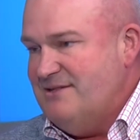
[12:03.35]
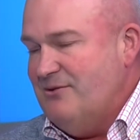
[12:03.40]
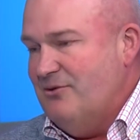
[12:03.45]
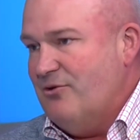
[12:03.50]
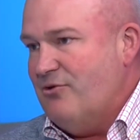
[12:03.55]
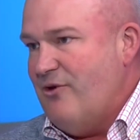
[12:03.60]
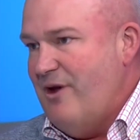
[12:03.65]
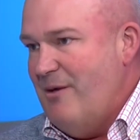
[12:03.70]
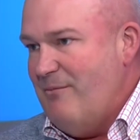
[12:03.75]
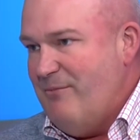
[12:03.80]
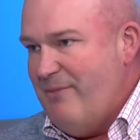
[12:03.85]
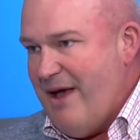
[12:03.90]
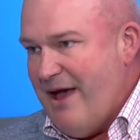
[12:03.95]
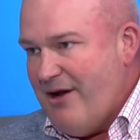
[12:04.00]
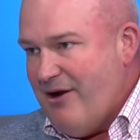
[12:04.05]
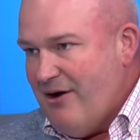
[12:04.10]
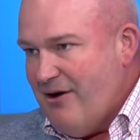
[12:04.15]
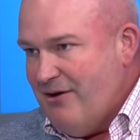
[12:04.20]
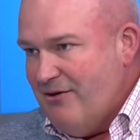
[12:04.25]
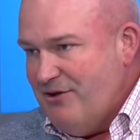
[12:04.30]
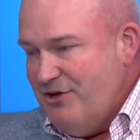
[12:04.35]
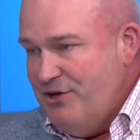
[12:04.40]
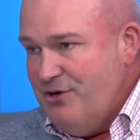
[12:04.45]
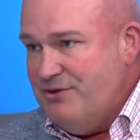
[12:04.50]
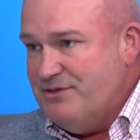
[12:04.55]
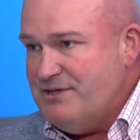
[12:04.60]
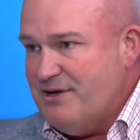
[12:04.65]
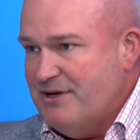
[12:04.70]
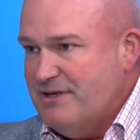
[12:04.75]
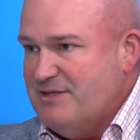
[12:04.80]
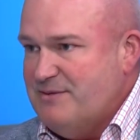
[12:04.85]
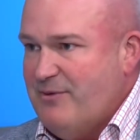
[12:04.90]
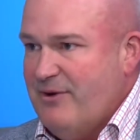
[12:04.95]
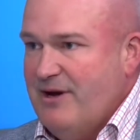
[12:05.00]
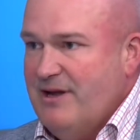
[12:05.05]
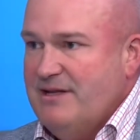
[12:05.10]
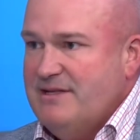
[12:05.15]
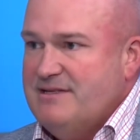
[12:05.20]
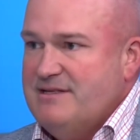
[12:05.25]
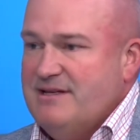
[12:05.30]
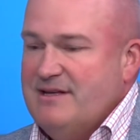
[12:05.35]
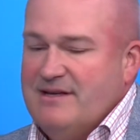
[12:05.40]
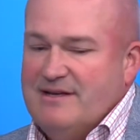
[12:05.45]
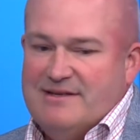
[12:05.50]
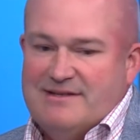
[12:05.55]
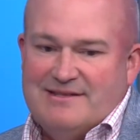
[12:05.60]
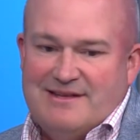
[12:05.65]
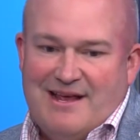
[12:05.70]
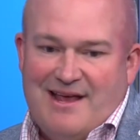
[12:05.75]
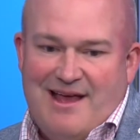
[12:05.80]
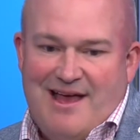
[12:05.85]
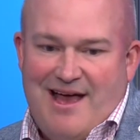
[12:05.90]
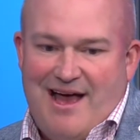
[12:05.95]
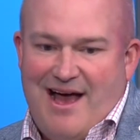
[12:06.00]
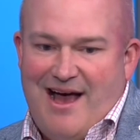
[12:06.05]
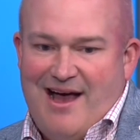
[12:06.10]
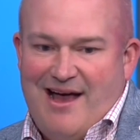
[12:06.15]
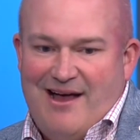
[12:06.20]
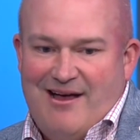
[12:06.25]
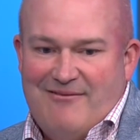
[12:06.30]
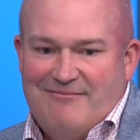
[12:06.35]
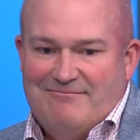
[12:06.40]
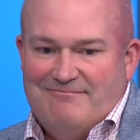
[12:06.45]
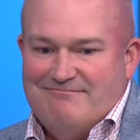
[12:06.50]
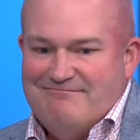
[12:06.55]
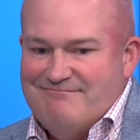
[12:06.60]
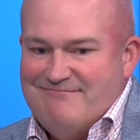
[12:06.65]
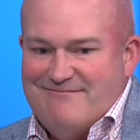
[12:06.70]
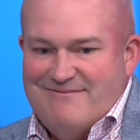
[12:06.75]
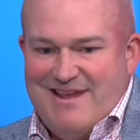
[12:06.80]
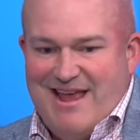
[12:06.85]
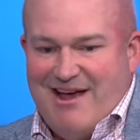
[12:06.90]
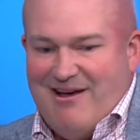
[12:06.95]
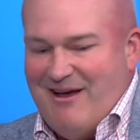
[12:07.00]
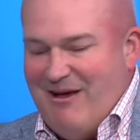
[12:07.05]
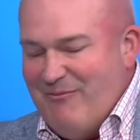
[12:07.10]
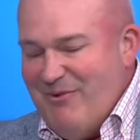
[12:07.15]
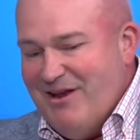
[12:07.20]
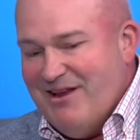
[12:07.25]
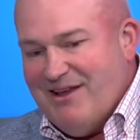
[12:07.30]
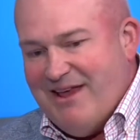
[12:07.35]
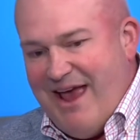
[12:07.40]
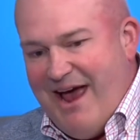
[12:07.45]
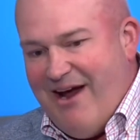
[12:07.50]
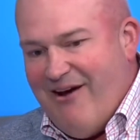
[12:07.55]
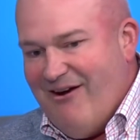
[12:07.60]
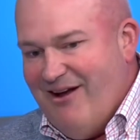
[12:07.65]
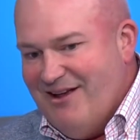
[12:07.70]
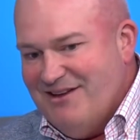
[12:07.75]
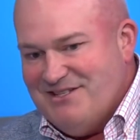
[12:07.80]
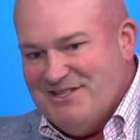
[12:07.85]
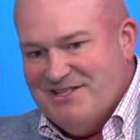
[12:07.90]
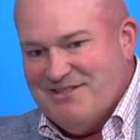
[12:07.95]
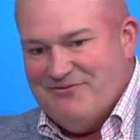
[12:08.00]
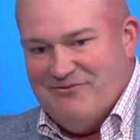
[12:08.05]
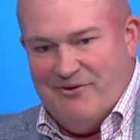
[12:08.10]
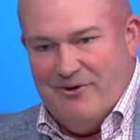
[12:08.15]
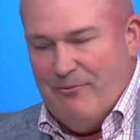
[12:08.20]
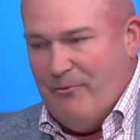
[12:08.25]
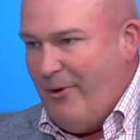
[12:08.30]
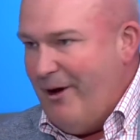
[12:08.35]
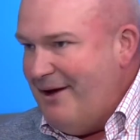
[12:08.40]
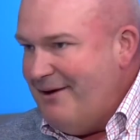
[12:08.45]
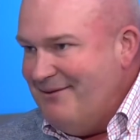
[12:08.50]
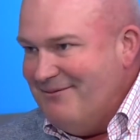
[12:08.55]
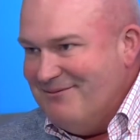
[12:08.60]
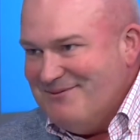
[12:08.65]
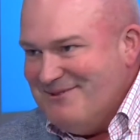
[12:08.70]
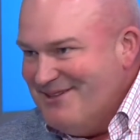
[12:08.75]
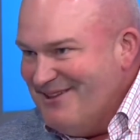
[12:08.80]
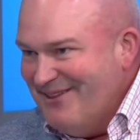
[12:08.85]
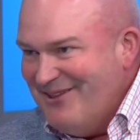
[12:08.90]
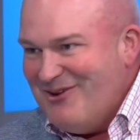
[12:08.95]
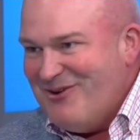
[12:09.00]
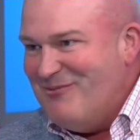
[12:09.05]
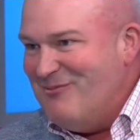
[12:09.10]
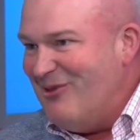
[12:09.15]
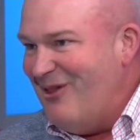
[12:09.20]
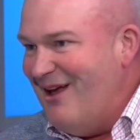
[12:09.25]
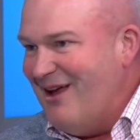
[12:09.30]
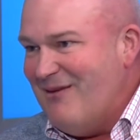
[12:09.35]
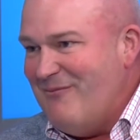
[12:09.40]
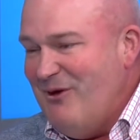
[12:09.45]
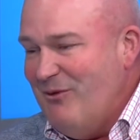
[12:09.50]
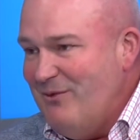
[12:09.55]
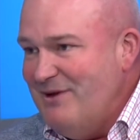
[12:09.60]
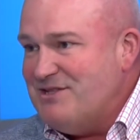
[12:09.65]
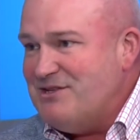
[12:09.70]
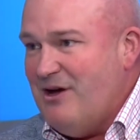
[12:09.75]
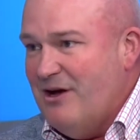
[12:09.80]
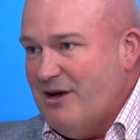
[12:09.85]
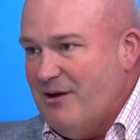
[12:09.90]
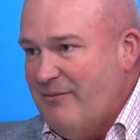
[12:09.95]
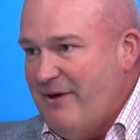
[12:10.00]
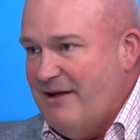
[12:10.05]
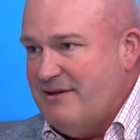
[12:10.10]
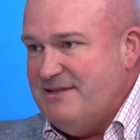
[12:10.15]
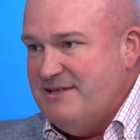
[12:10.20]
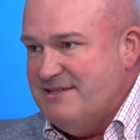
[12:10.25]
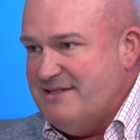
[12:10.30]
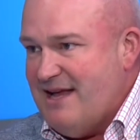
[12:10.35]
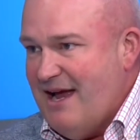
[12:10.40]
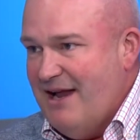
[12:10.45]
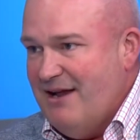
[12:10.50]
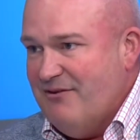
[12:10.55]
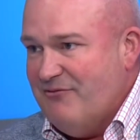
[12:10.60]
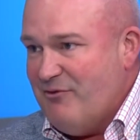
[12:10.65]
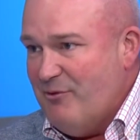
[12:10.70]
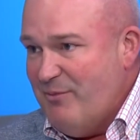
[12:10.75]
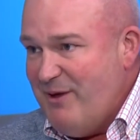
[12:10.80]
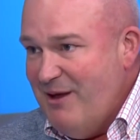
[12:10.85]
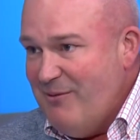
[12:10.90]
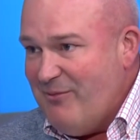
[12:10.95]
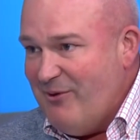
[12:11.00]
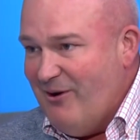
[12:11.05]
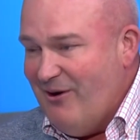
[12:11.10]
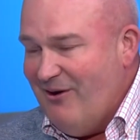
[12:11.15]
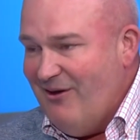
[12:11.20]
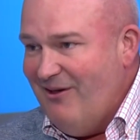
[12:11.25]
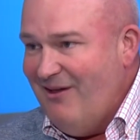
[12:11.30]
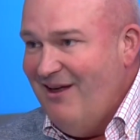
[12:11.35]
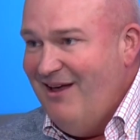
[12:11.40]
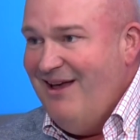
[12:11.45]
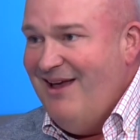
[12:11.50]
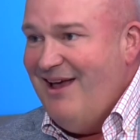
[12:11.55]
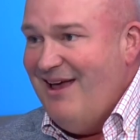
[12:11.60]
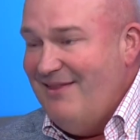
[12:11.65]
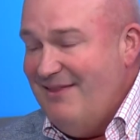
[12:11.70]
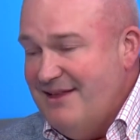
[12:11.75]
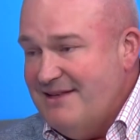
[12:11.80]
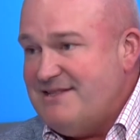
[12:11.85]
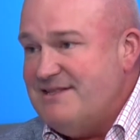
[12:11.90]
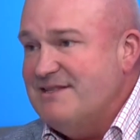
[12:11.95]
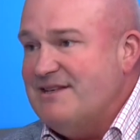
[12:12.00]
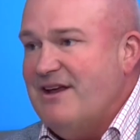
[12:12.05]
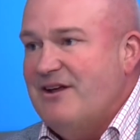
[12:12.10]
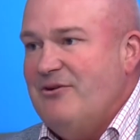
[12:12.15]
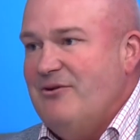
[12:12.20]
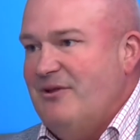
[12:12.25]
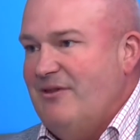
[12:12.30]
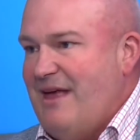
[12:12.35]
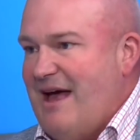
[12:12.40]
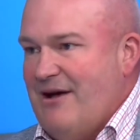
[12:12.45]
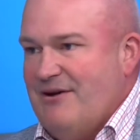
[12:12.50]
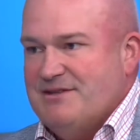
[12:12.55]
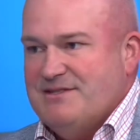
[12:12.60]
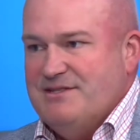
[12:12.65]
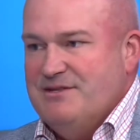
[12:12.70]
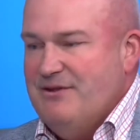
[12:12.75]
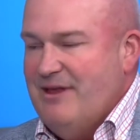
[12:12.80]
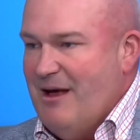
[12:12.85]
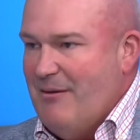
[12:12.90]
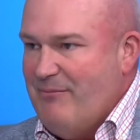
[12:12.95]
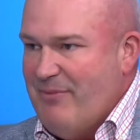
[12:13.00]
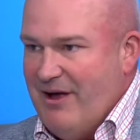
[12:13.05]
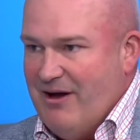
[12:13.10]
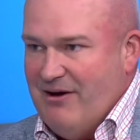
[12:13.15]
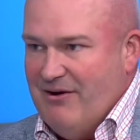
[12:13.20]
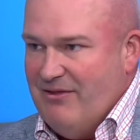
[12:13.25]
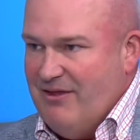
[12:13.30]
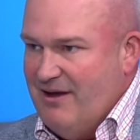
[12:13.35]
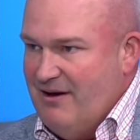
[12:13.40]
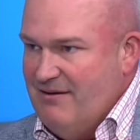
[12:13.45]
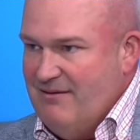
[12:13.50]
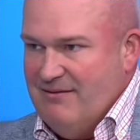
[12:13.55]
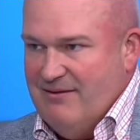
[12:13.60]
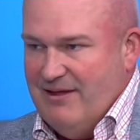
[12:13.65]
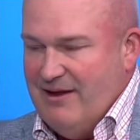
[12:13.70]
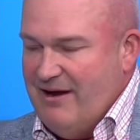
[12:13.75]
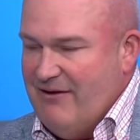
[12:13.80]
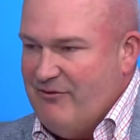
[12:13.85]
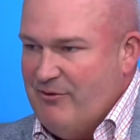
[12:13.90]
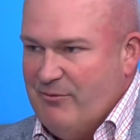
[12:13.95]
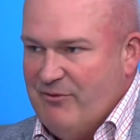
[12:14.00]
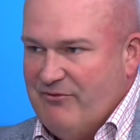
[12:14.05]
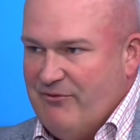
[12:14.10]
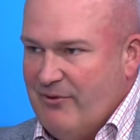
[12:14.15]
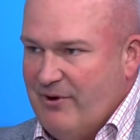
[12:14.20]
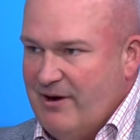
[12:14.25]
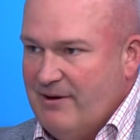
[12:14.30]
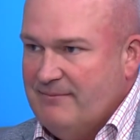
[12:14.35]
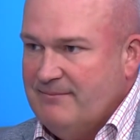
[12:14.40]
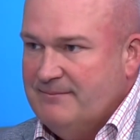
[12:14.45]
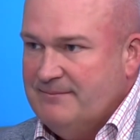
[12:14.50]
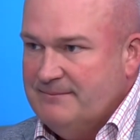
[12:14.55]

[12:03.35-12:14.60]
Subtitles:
It will create better user experiences. I mean, at Carat, just for one little plug, I mean, we talk about designing for people, and this is going to allow us to do that better than ever before.